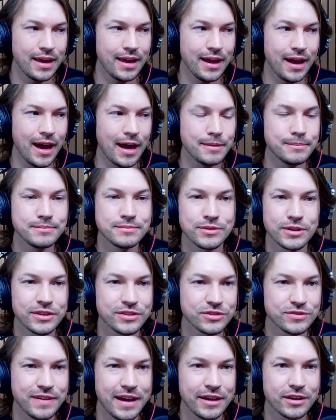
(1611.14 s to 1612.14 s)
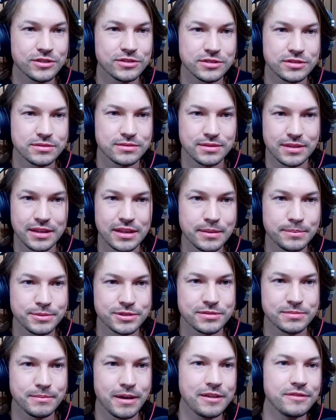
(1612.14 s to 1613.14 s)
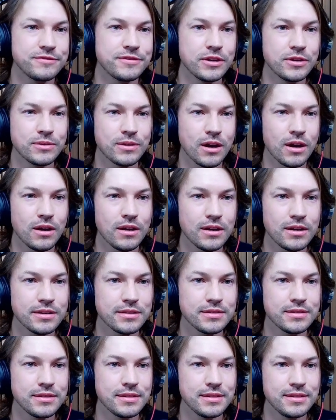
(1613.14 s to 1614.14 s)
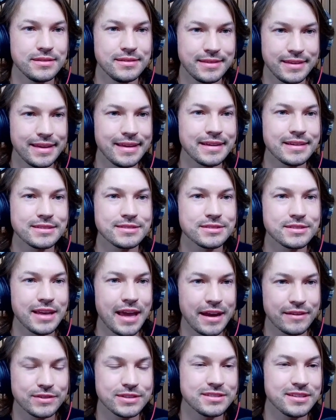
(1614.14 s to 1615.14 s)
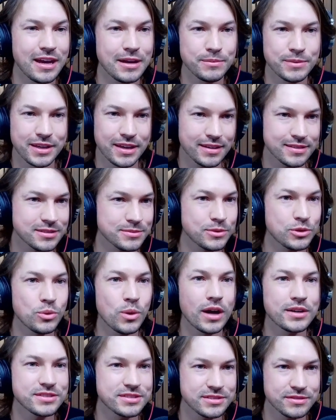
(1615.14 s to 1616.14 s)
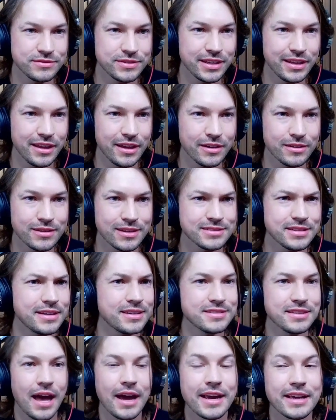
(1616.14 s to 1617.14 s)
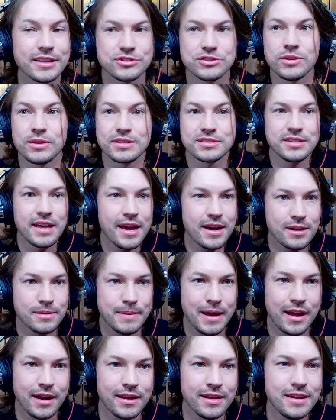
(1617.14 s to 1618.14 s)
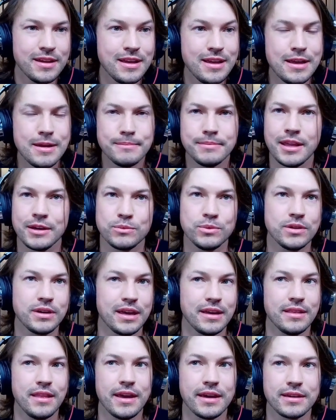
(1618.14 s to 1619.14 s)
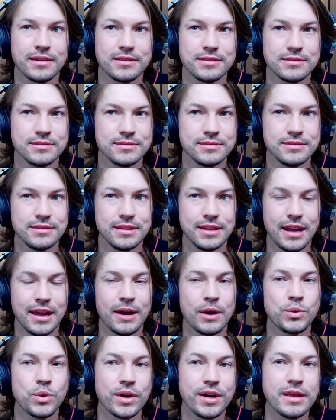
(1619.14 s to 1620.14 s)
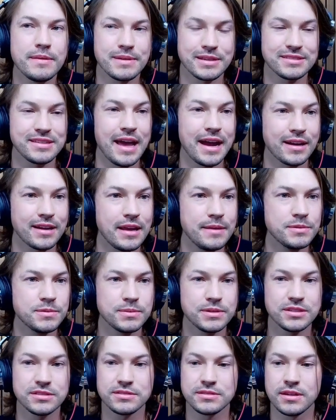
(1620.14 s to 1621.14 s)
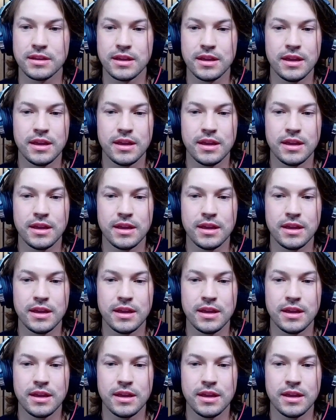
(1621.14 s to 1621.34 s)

I'm one of those founders who keeps my phone on dings every time we get someone who watches a video, because I get so excited about it. Yeah. Like, we'll get like, I won't name exact names, but just